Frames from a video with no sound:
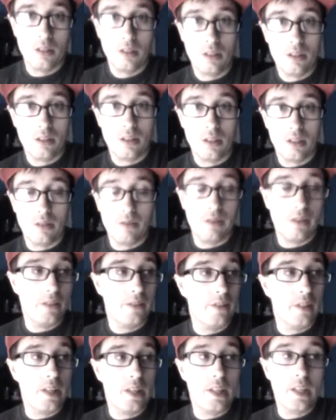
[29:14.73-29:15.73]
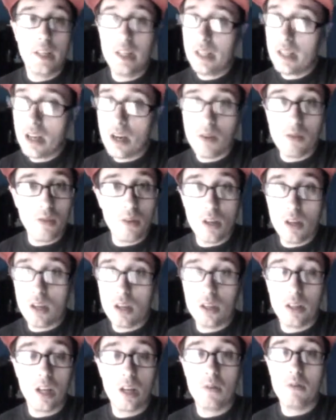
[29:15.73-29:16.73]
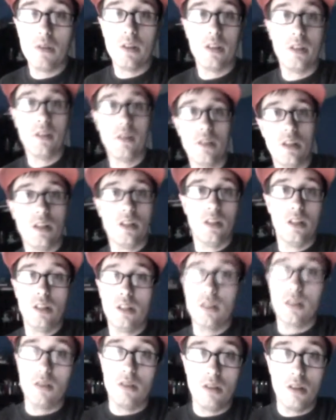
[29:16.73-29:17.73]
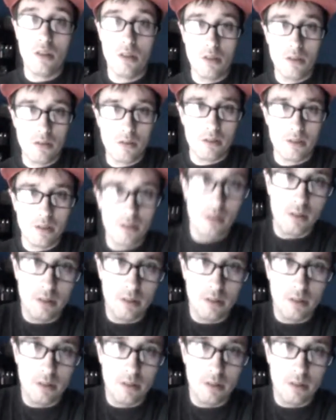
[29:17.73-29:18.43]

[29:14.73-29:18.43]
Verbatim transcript: I was saying you don't know. I was saying you don't know who's who,